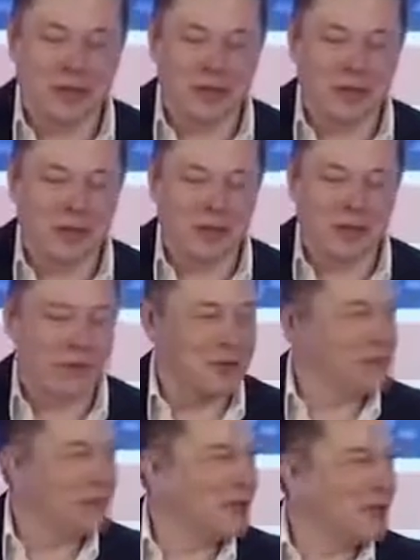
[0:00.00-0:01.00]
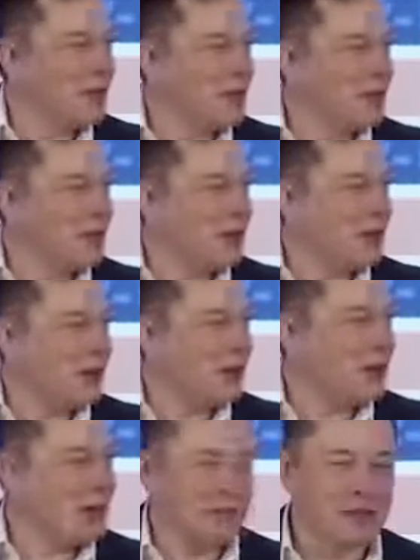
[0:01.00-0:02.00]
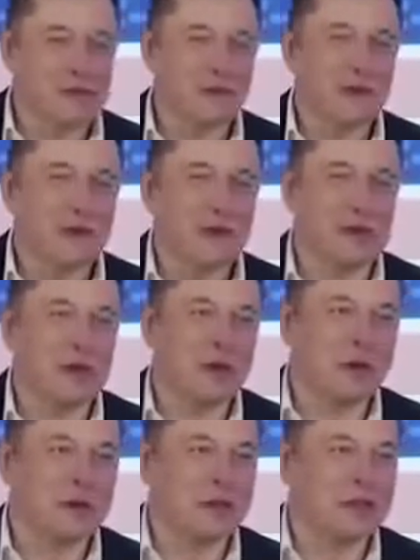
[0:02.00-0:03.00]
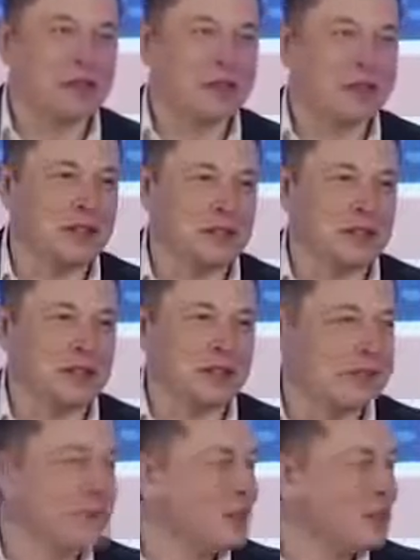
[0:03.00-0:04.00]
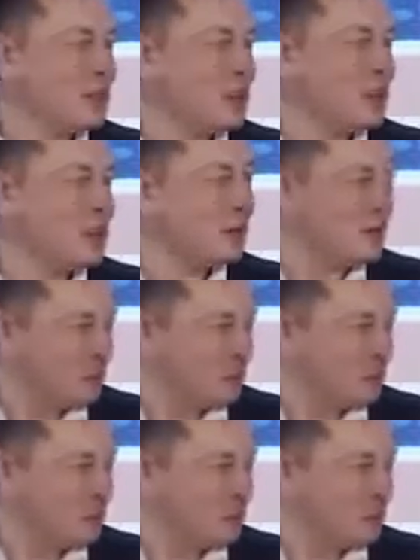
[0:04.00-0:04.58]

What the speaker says: Who did the design on that? It's at Franz Holzhausen in our design studio.